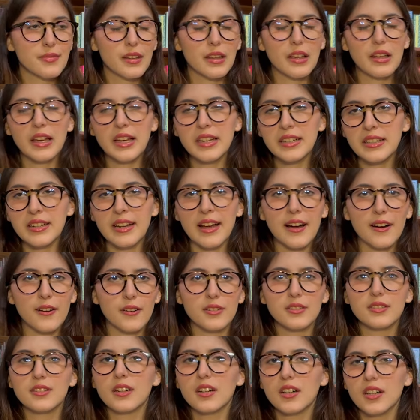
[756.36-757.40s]
in and
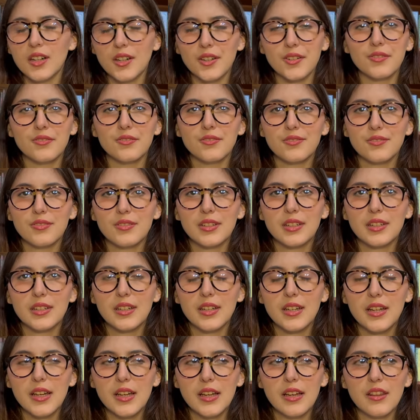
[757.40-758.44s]
out of
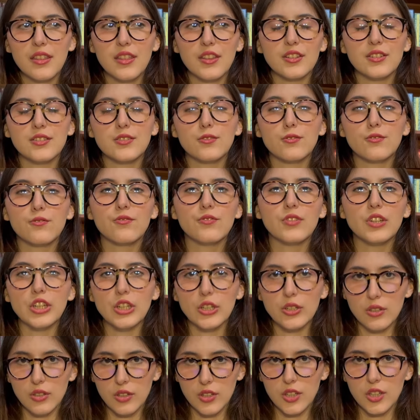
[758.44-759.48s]
the
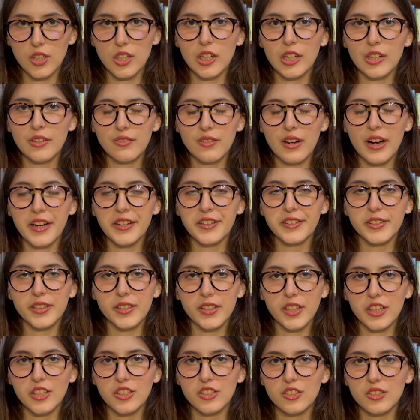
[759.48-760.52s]
sphere of
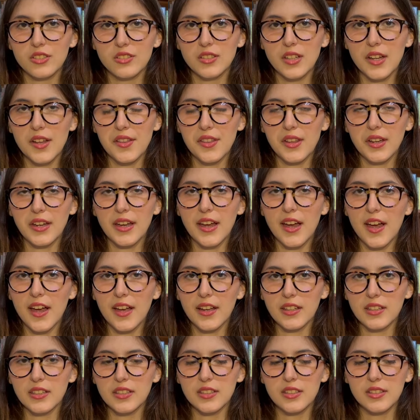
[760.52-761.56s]
isolation that the gang
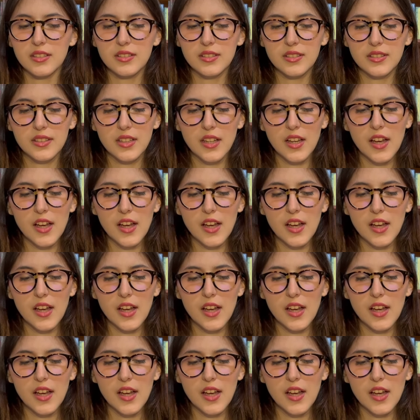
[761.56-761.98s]
is.